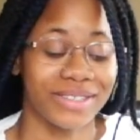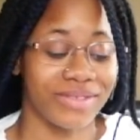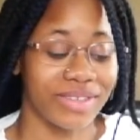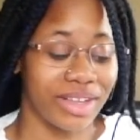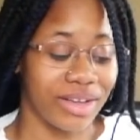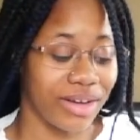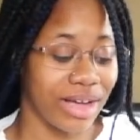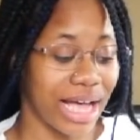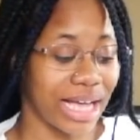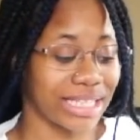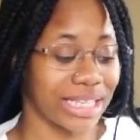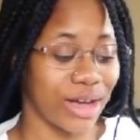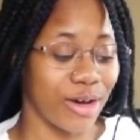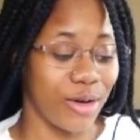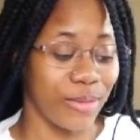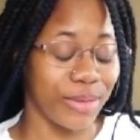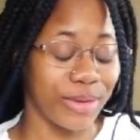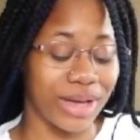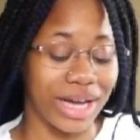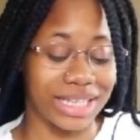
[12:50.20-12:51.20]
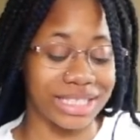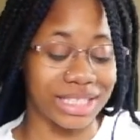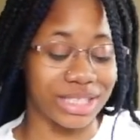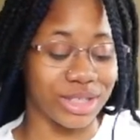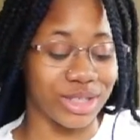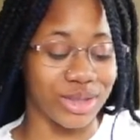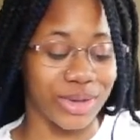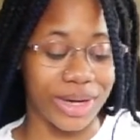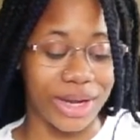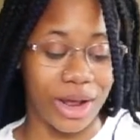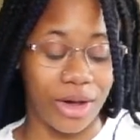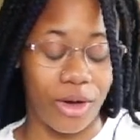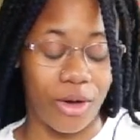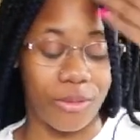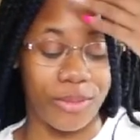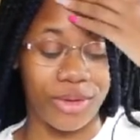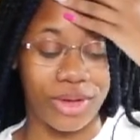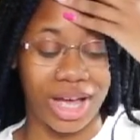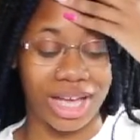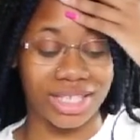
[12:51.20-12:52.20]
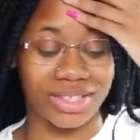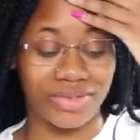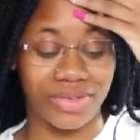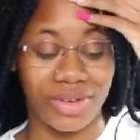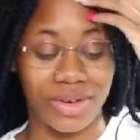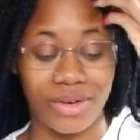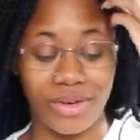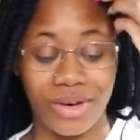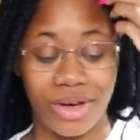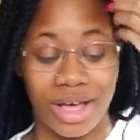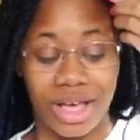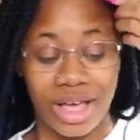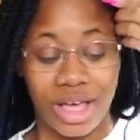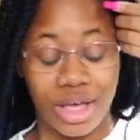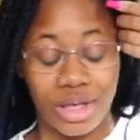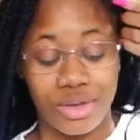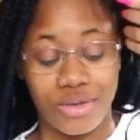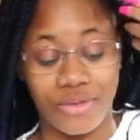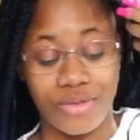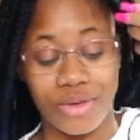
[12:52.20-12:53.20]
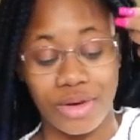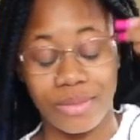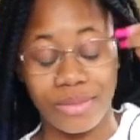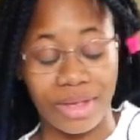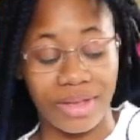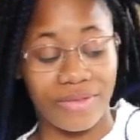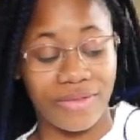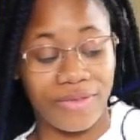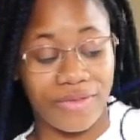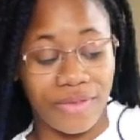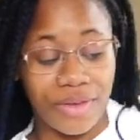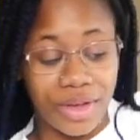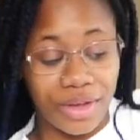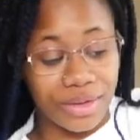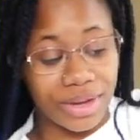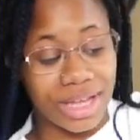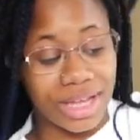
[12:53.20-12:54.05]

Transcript: video, guys. I hope you guys enjoyed. I hope you guys feel me, filled